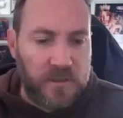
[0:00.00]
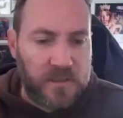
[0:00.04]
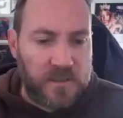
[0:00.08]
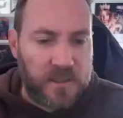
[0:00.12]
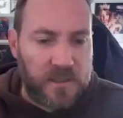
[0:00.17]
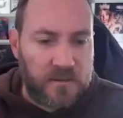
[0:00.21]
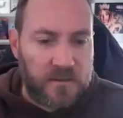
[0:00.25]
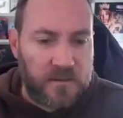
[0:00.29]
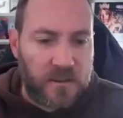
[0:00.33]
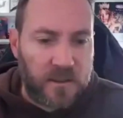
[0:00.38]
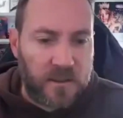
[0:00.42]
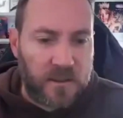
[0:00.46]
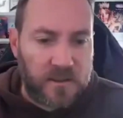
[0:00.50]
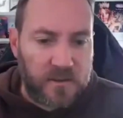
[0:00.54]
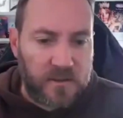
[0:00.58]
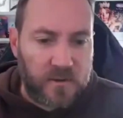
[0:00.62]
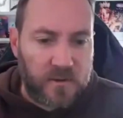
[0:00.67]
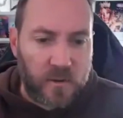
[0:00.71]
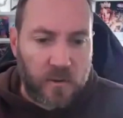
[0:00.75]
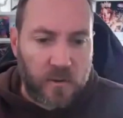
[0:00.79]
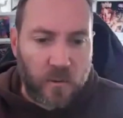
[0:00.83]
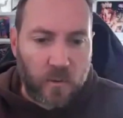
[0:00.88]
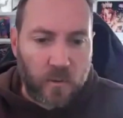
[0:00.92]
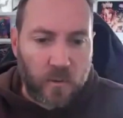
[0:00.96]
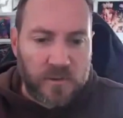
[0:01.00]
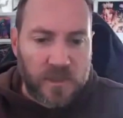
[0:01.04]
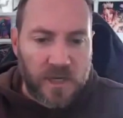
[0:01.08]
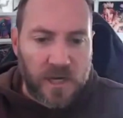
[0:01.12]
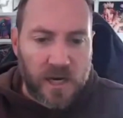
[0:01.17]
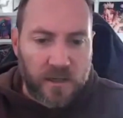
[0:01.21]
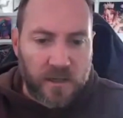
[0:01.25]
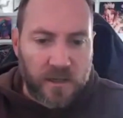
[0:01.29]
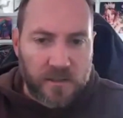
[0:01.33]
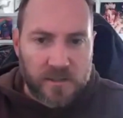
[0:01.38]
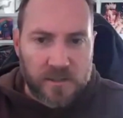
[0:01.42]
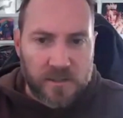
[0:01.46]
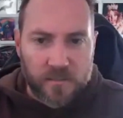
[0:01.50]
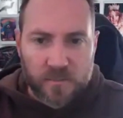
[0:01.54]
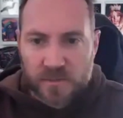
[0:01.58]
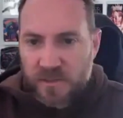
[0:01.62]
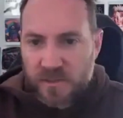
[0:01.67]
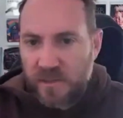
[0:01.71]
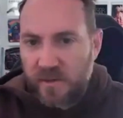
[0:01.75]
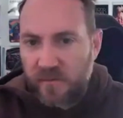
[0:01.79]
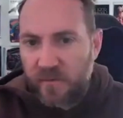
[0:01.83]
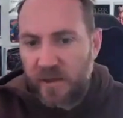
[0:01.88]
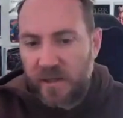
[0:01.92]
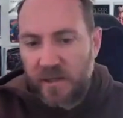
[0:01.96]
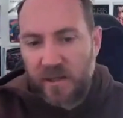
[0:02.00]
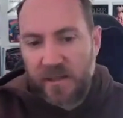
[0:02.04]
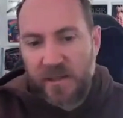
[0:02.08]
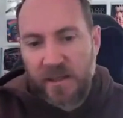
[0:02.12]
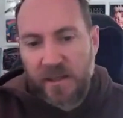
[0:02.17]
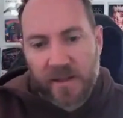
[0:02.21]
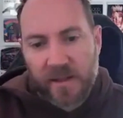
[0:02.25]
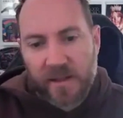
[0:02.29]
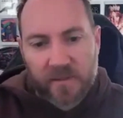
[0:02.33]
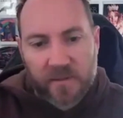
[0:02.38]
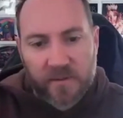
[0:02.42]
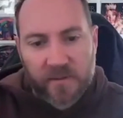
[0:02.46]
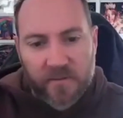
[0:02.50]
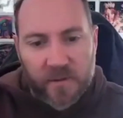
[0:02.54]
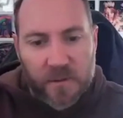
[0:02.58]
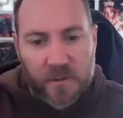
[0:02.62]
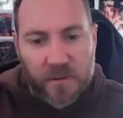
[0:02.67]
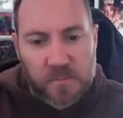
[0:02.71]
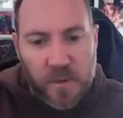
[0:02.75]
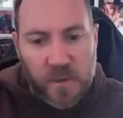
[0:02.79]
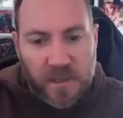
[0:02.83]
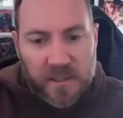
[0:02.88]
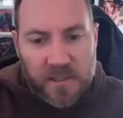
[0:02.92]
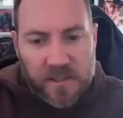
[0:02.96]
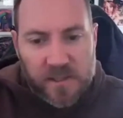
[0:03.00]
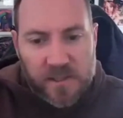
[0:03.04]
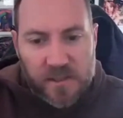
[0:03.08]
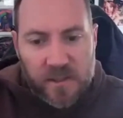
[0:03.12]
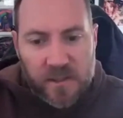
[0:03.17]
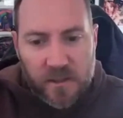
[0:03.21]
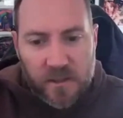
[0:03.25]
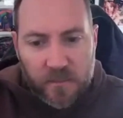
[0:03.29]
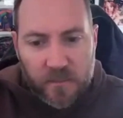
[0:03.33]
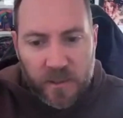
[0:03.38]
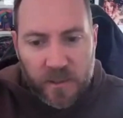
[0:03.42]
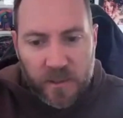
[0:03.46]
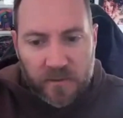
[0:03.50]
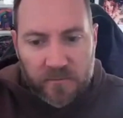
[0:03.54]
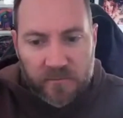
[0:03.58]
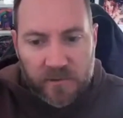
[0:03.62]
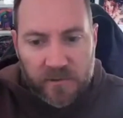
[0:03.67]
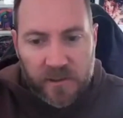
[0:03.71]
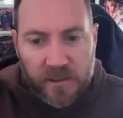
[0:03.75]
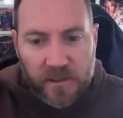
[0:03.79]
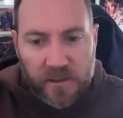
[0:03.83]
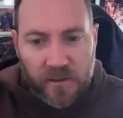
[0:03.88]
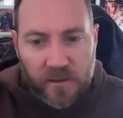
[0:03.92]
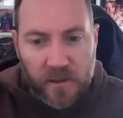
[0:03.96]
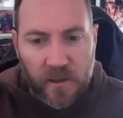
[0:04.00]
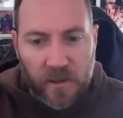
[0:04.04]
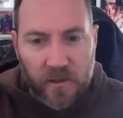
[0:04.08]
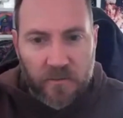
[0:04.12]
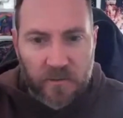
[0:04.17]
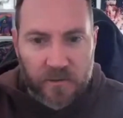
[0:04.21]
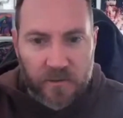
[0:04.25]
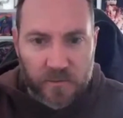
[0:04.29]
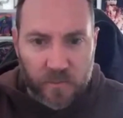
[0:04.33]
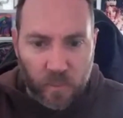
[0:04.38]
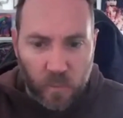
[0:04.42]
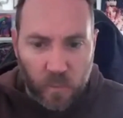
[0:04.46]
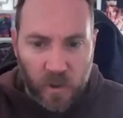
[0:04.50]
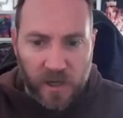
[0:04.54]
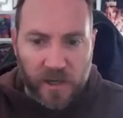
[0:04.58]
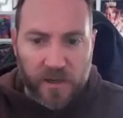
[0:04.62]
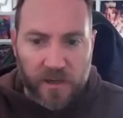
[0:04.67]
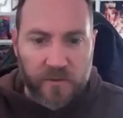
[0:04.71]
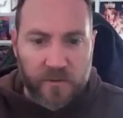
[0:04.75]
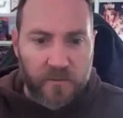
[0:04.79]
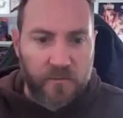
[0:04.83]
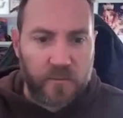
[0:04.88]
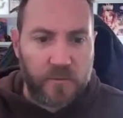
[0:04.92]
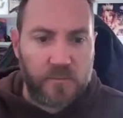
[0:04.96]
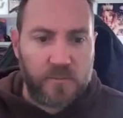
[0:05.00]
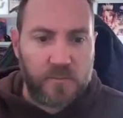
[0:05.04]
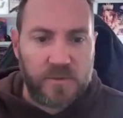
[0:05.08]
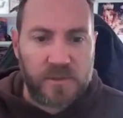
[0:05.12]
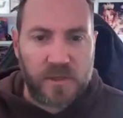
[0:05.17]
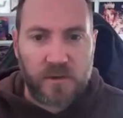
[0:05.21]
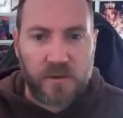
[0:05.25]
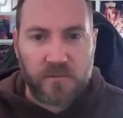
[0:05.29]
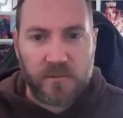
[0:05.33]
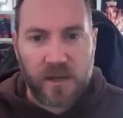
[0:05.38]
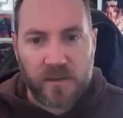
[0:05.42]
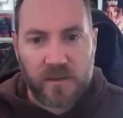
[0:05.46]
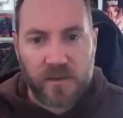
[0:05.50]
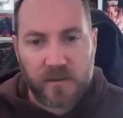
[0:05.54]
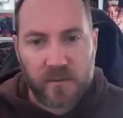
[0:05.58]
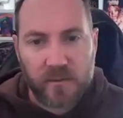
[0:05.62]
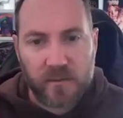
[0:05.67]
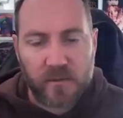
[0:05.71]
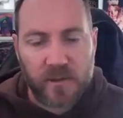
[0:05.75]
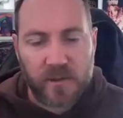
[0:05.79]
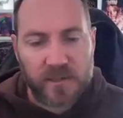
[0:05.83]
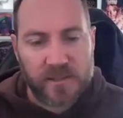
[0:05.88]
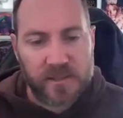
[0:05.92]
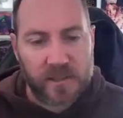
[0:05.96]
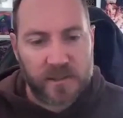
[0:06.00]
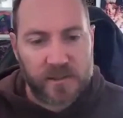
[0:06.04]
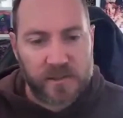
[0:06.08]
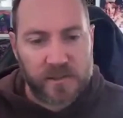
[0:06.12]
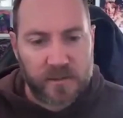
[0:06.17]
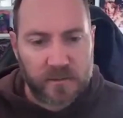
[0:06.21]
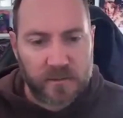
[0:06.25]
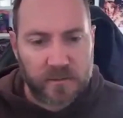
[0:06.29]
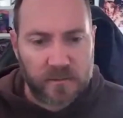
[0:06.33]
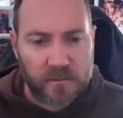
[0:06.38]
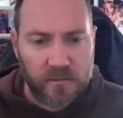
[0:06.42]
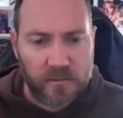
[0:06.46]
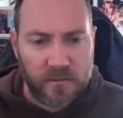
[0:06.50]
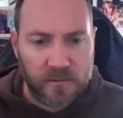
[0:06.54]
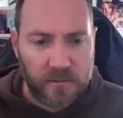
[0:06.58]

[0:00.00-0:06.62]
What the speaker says: sounds like it's not all targeted specifically at the FinOps practitioner, but really across wider groups around the organization.